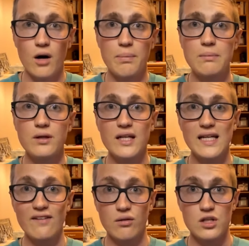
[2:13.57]
People need to give
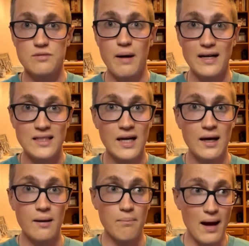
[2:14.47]
him respect.
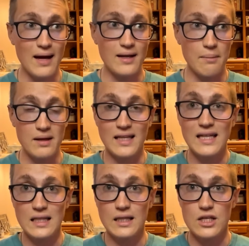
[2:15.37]
Man, I mean, he
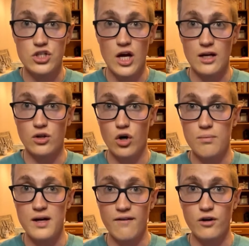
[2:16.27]
legit could
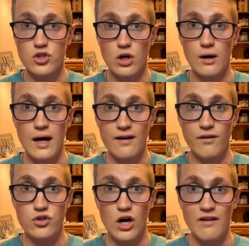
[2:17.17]
be a first-round NFL
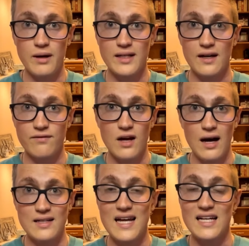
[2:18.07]
draft pick, if not
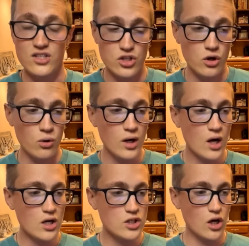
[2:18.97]
day 2.
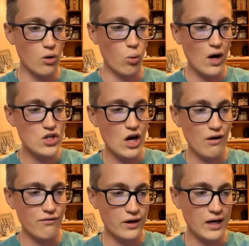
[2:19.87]
So watch out
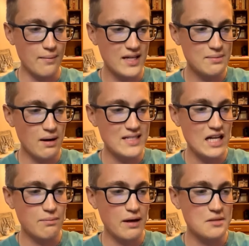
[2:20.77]
for him. He's my 10th
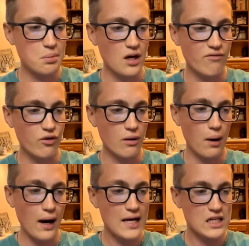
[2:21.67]
best player for
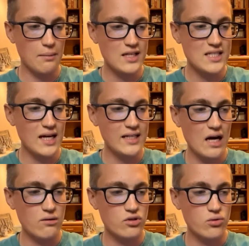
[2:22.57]
Nebraska. But let's take it
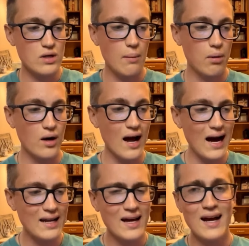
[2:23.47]
down to number 9.
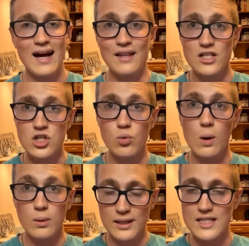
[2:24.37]
And this is where we're
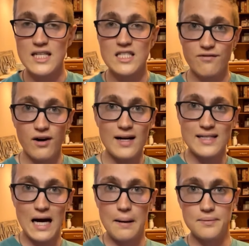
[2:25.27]
going to see Stephon
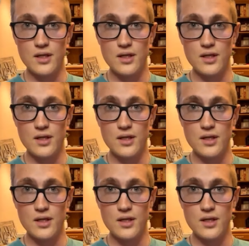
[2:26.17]
Thompson.